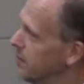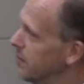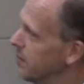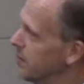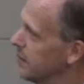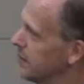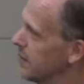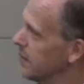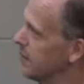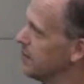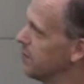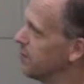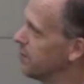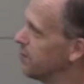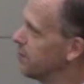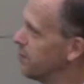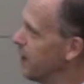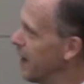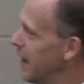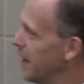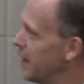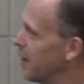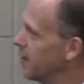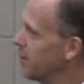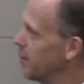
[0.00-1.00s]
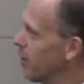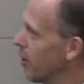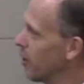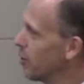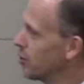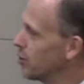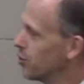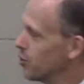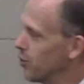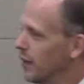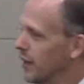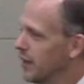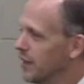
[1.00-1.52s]
this fake
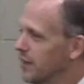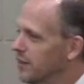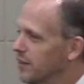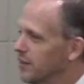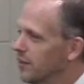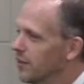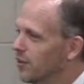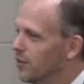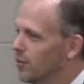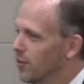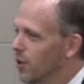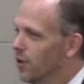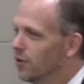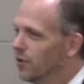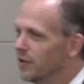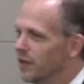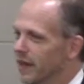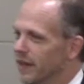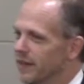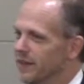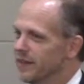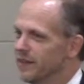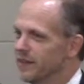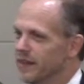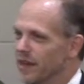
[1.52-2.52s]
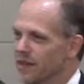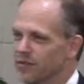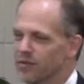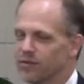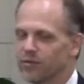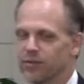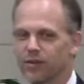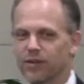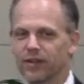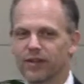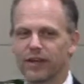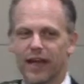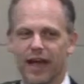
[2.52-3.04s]
Mark Twain quote and the never
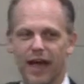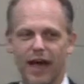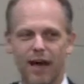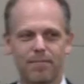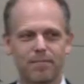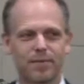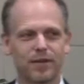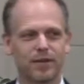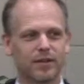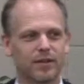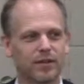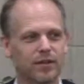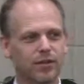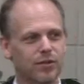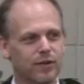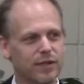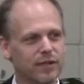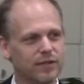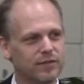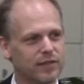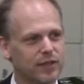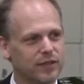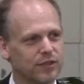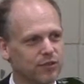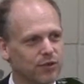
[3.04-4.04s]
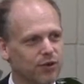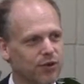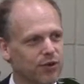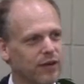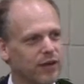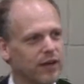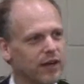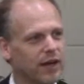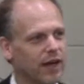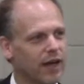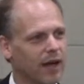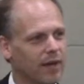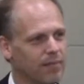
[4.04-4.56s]
really happened Queen
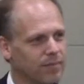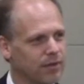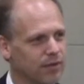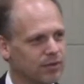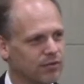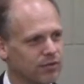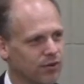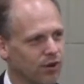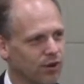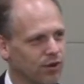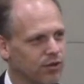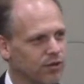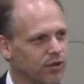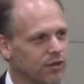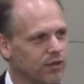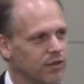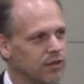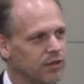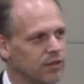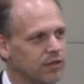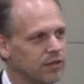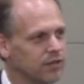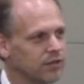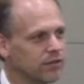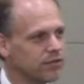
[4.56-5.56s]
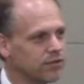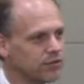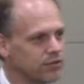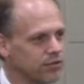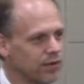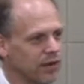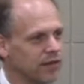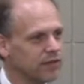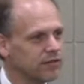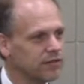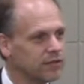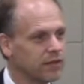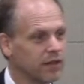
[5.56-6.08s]
Victoria episode
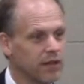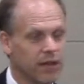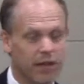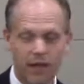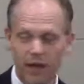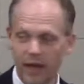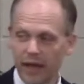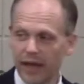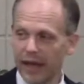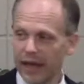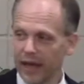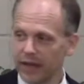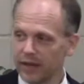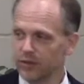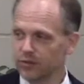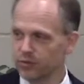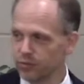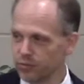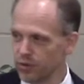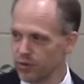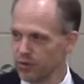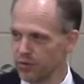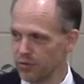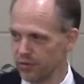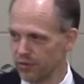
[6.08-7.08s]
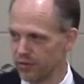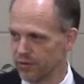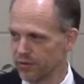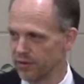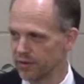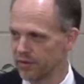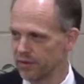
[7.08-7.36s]
stress a truth.